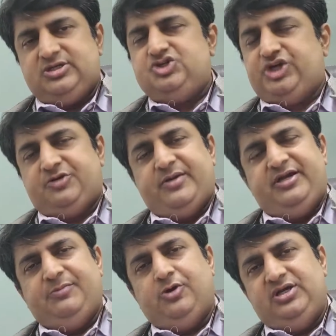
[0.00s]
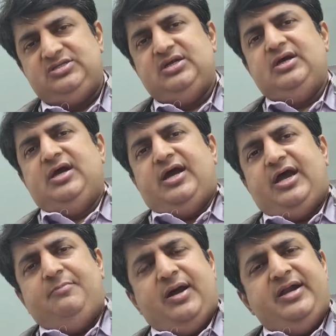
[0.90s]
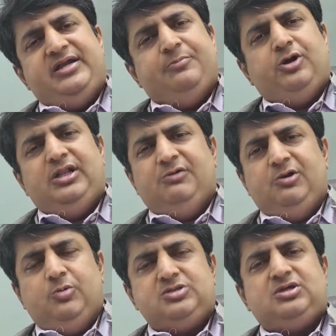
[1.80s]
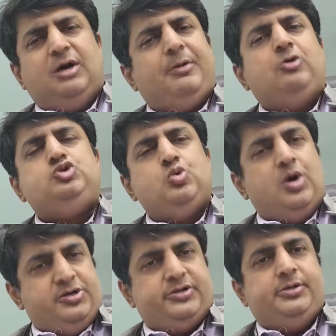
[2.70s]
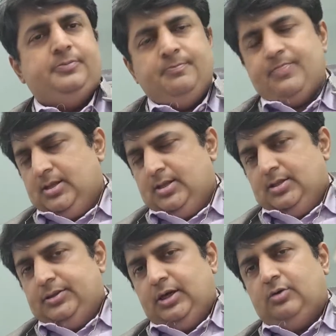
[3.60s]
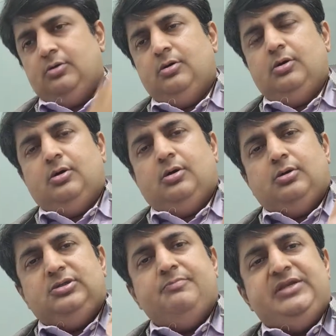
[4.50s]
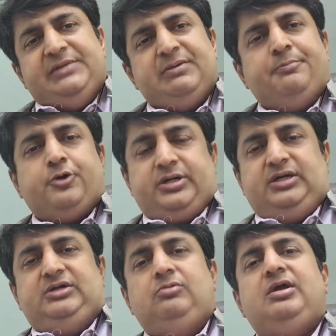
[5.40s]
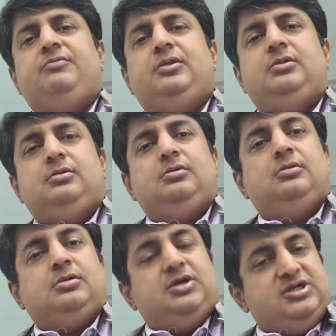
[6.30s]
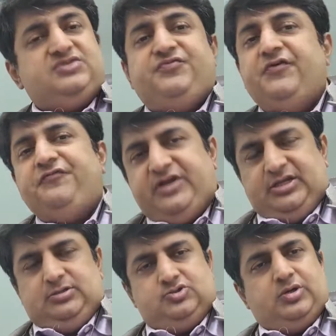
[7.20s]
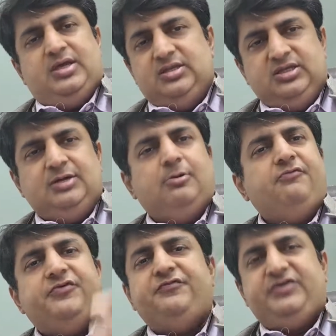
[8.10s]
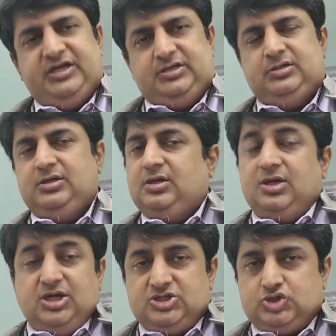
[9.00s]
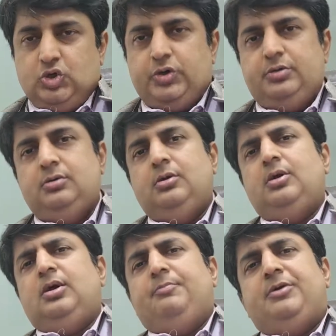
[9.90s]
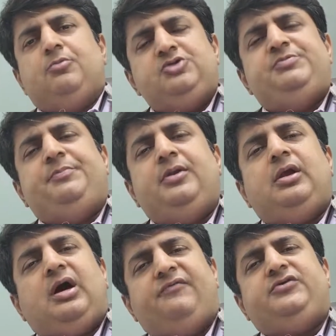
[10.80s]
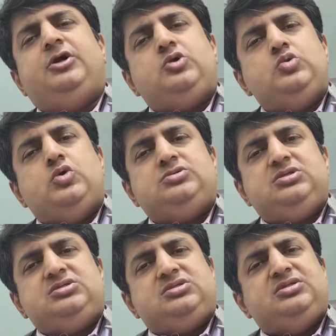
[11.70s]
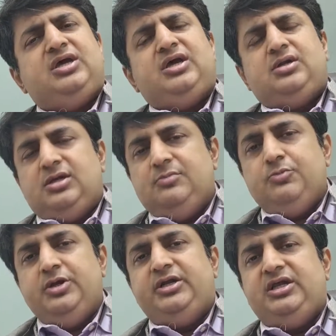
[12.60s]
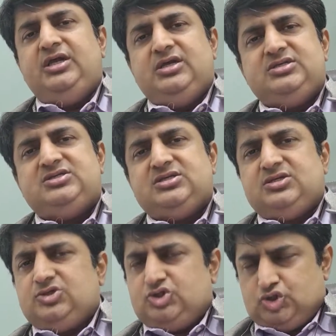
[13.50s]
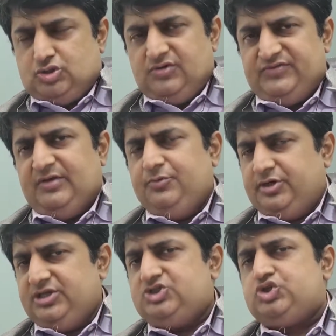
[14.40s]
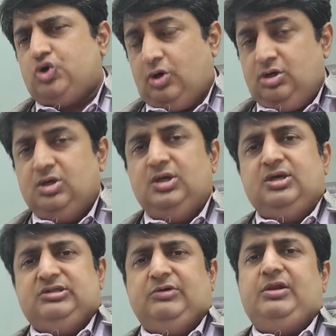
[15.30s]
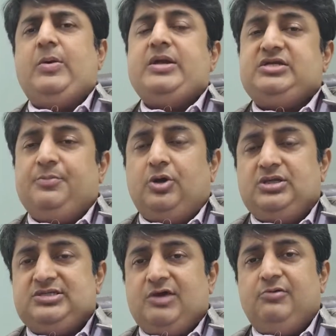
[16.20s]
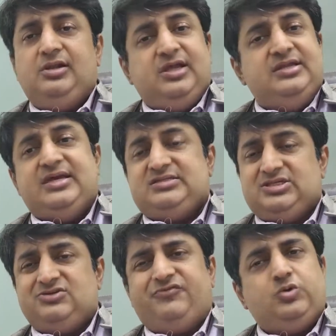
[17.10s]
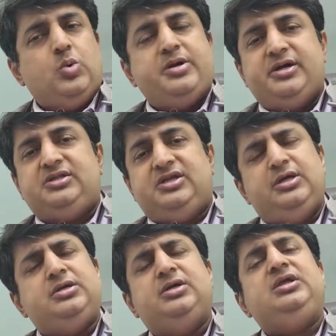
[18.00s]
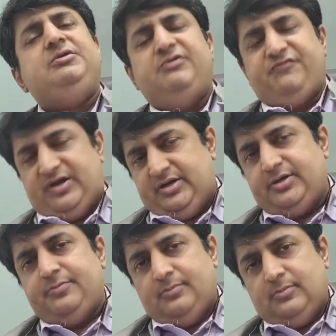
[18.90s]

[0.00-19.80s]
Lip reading: I checked my antibodies, and my antibody level was about 200. Now, the minimum protective level is 15. So anything above 15 is good. But most people after two doses, their immunity is, if their immunity is strong, they will have antibodies level in excess of 200, 300, even 500.